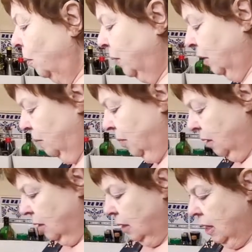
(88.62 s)
chop
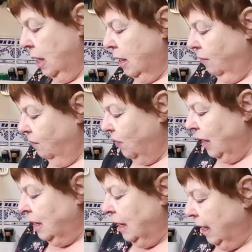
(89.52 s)
them
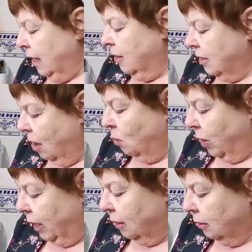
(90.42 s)
finely
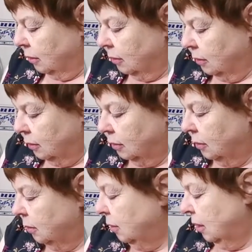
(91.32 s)
that way.
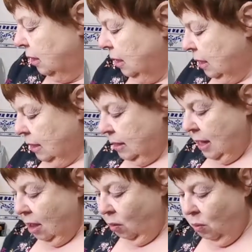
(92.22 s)

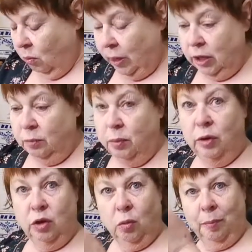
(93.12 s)
Now, when you
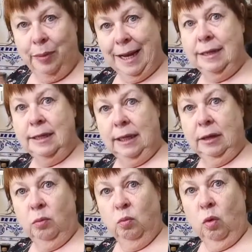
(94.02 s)
put your
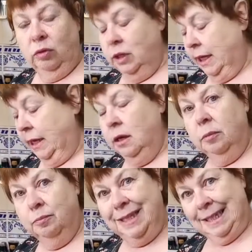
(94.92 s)
blending wand
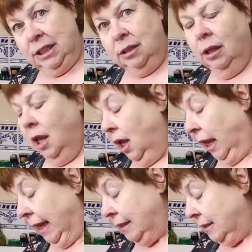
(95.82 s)
in,
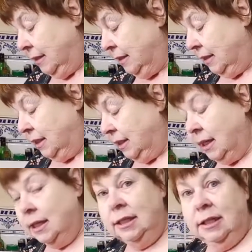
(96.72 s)
it
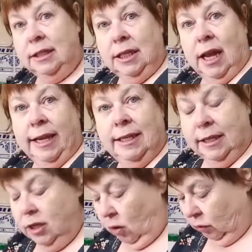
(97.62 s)
doesn't tie
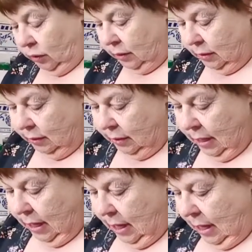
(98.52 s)
it in knots.